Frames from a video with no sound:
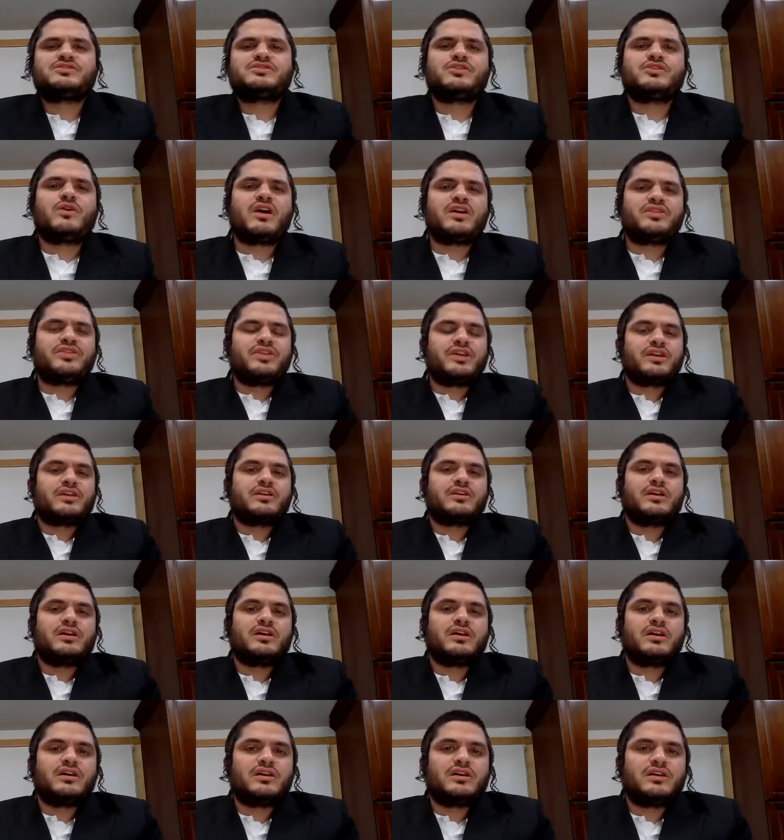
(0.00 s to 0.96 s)
correct. So I
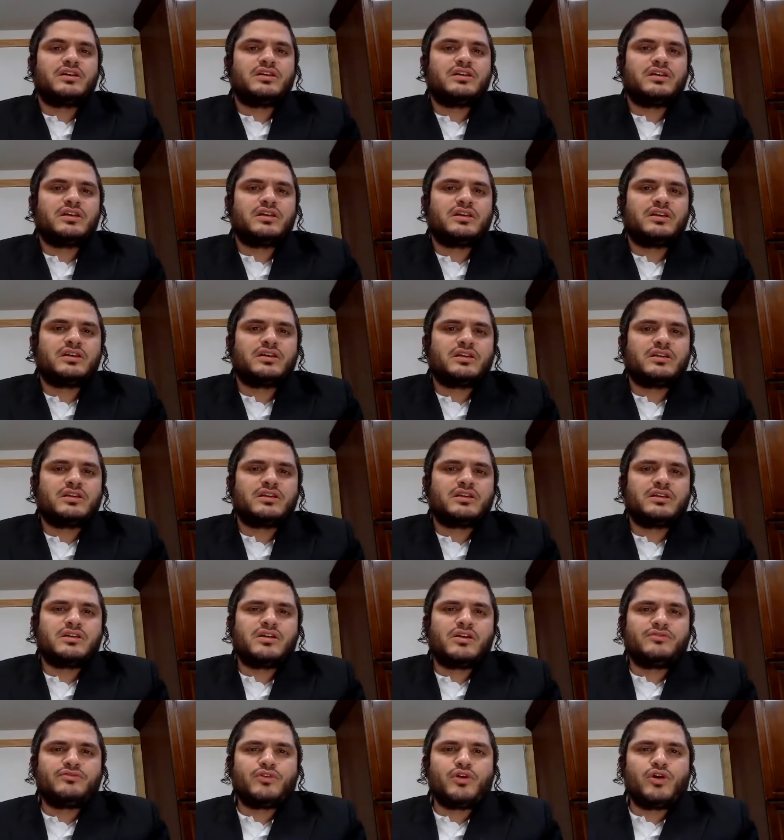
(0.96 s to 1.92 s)
think uh,
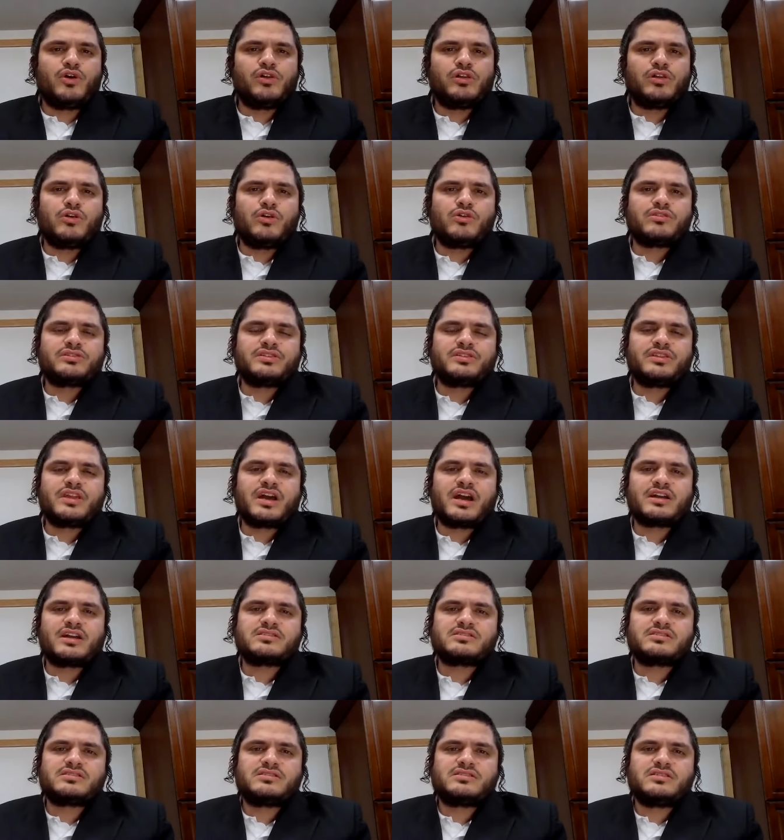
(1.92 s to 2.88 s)
of all
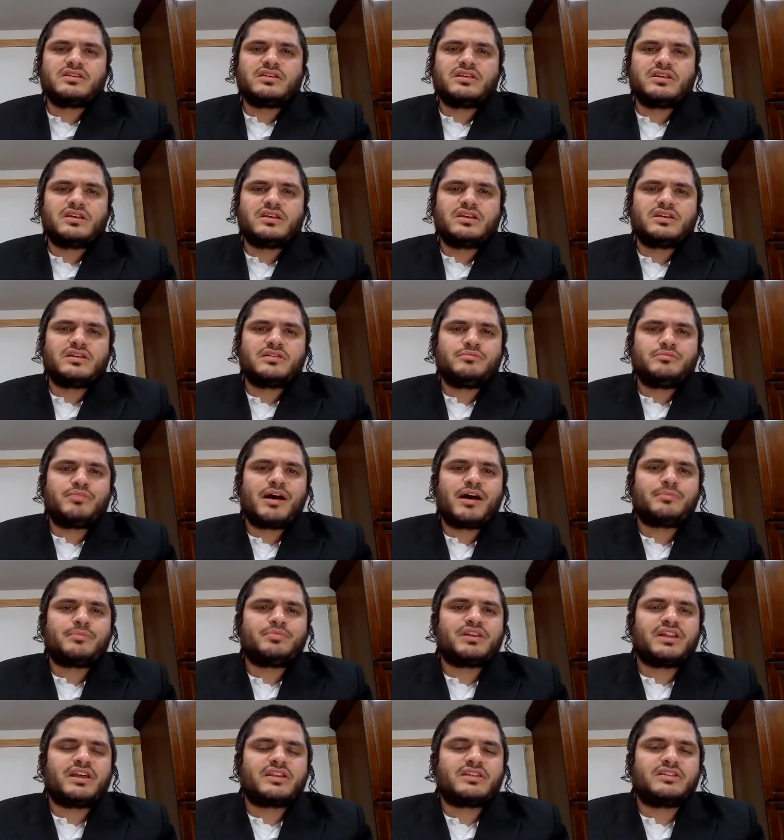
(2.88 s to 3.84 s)
Orthodox uh,
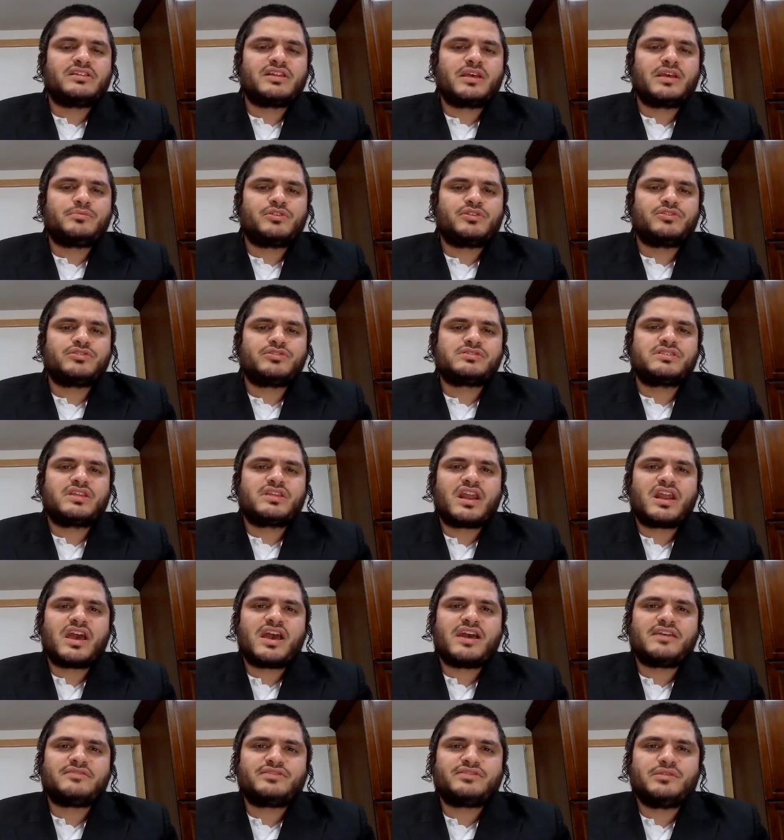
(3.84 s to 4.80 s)
populated neighborhoods
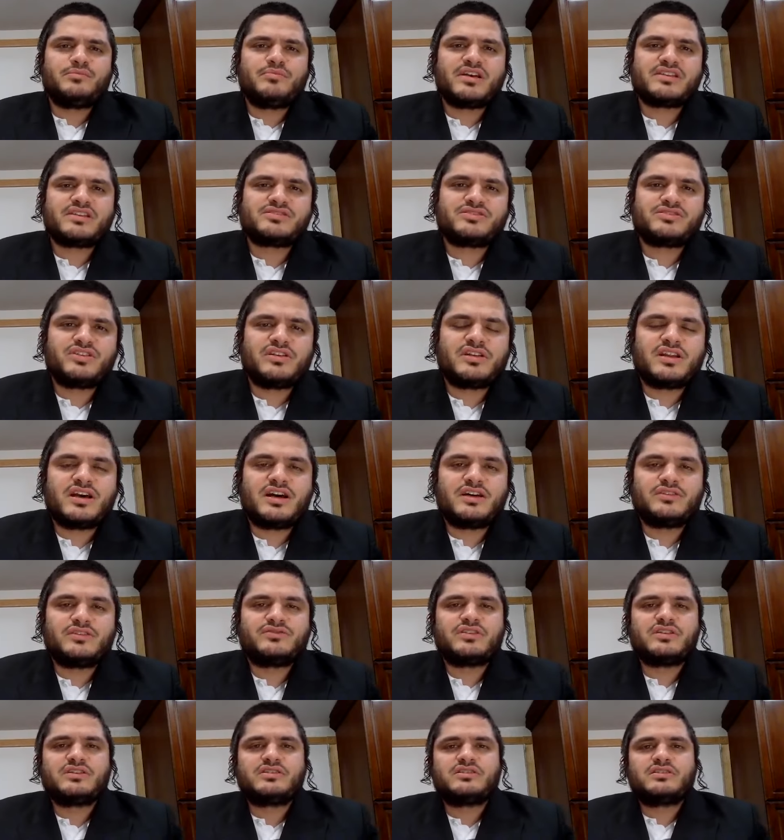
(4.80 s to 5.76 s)
that have the best
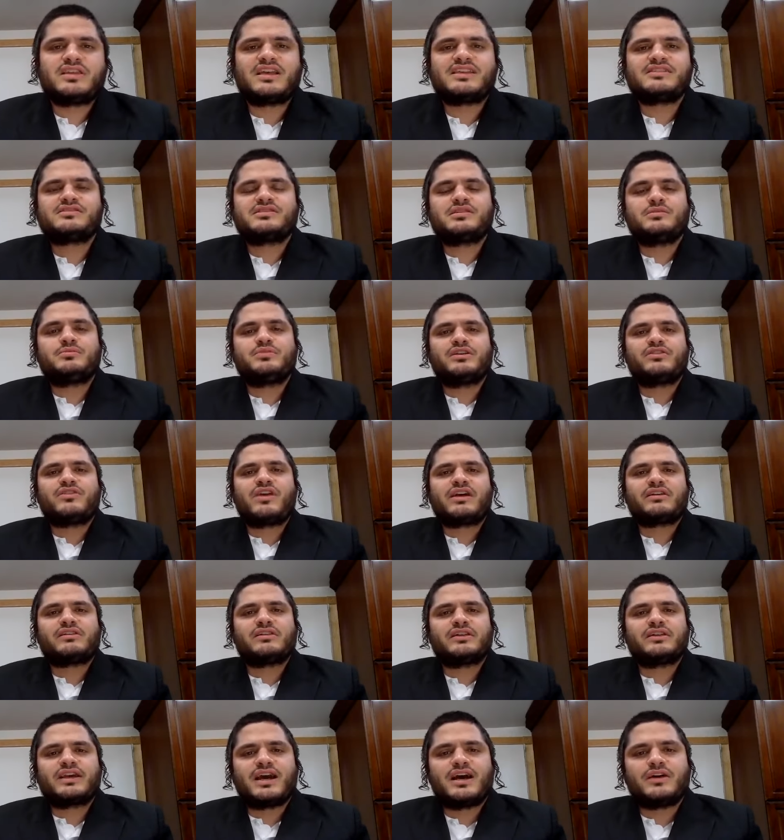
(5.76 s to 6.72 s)
turnout, it tends to be
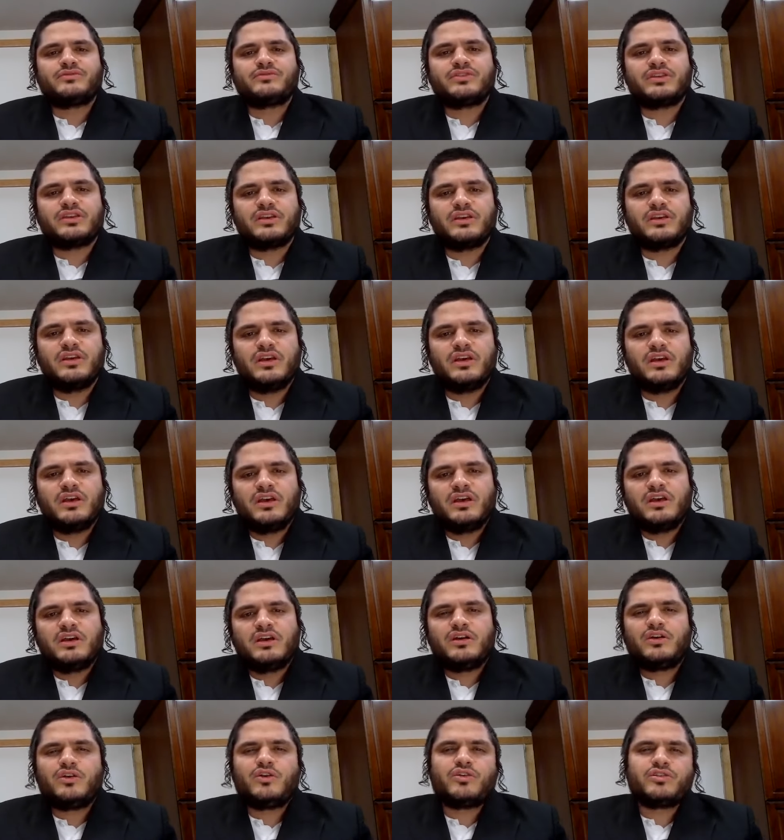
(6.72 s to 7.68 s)
Rockland County.
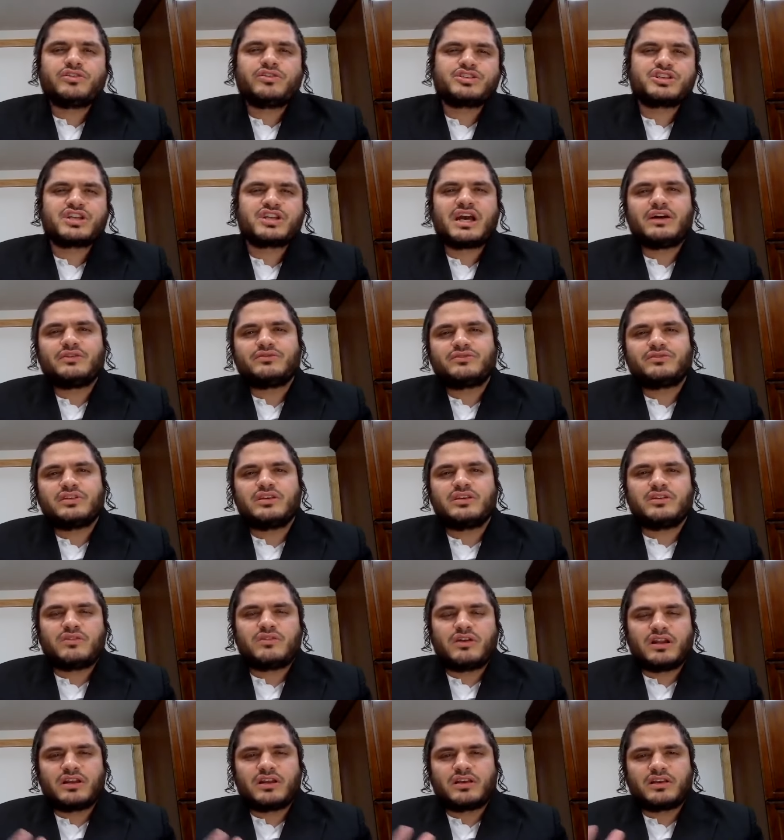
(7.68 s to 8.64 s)
Orange
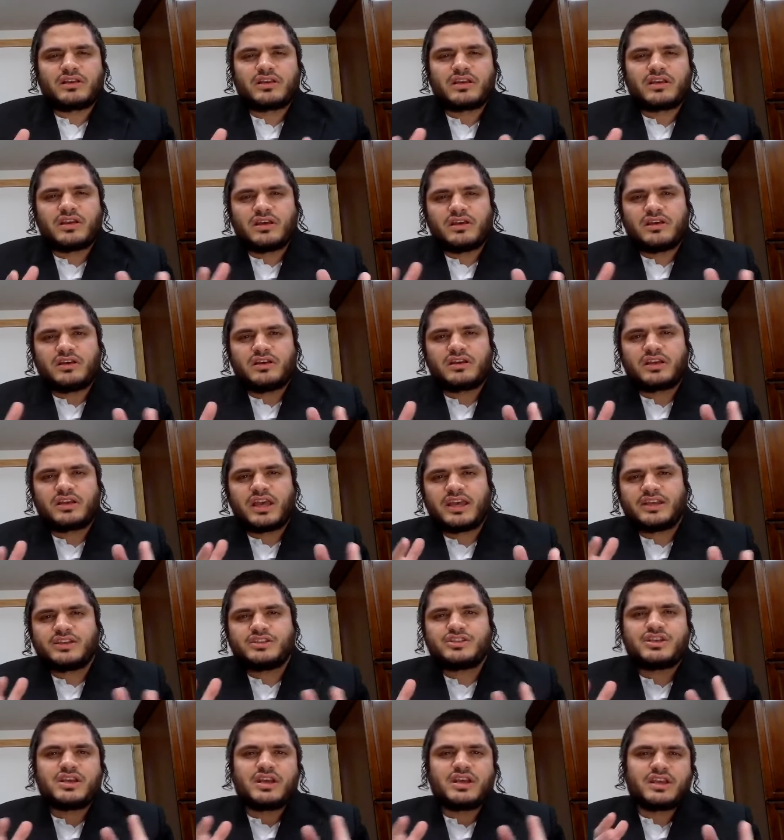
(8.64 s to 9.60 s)
County, like uh,
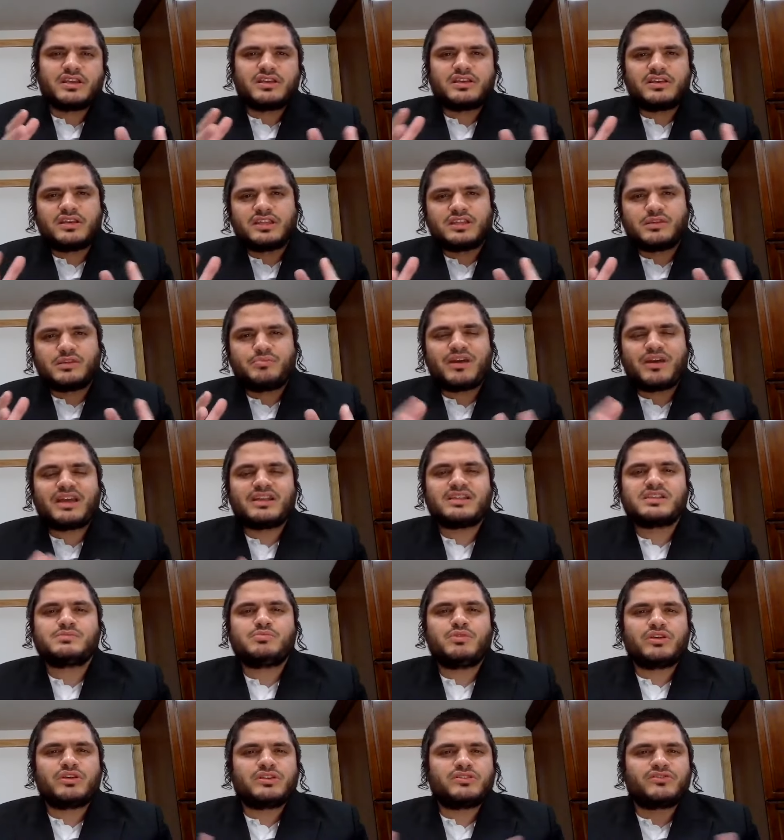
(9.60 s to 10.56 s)
KJ, it
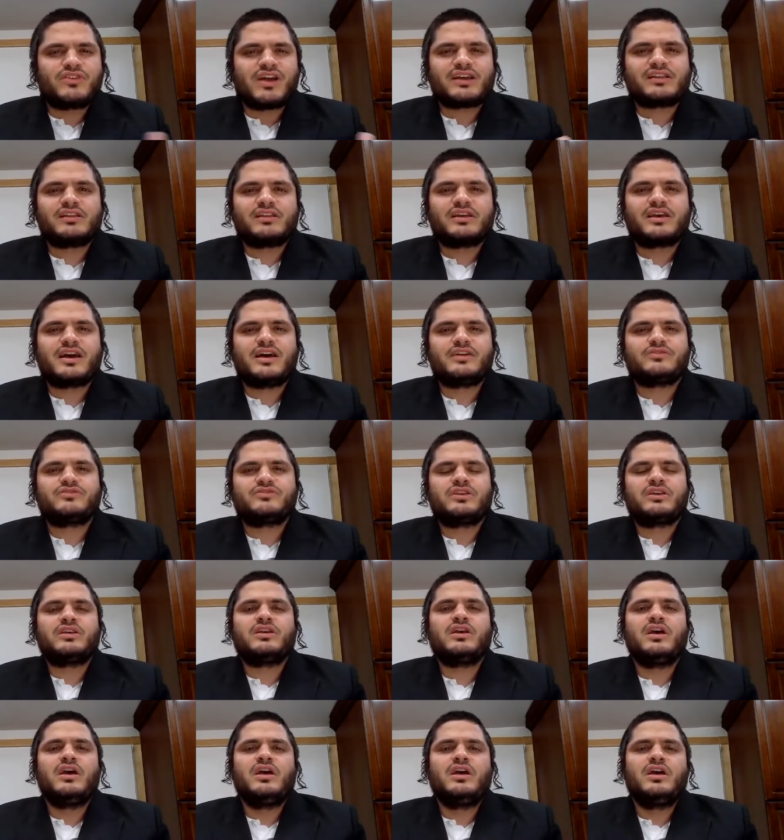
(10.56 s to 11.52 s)
depends, but Rockland
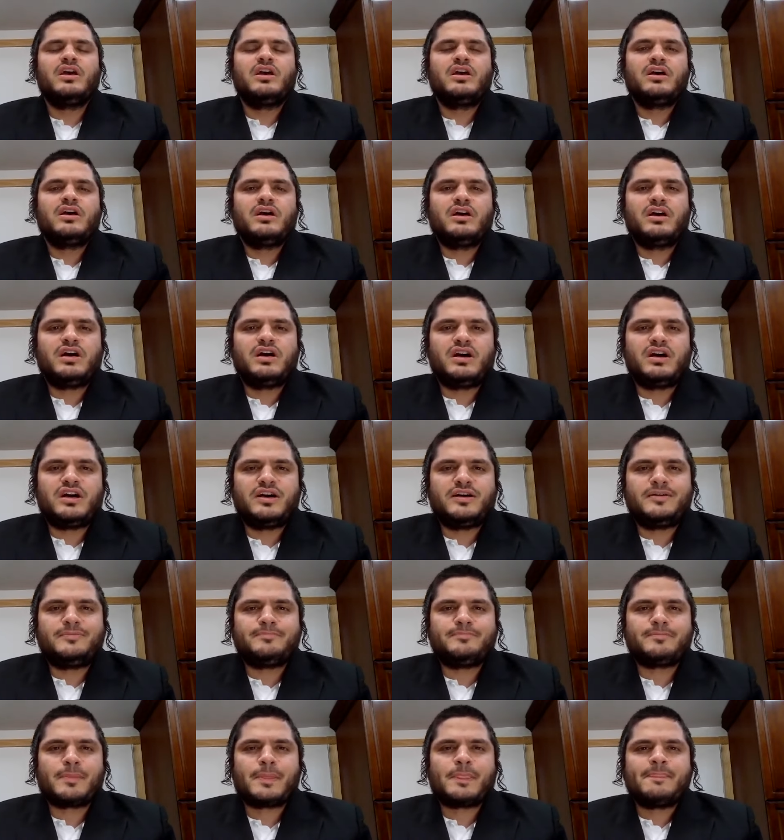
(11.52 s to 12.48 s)
County,
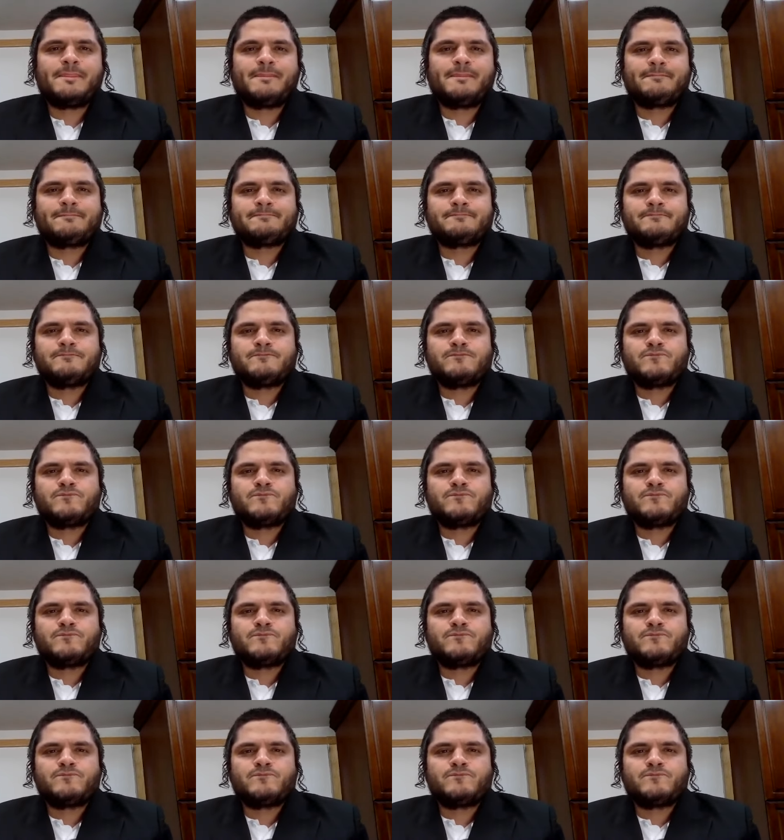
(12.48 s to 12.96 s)
um,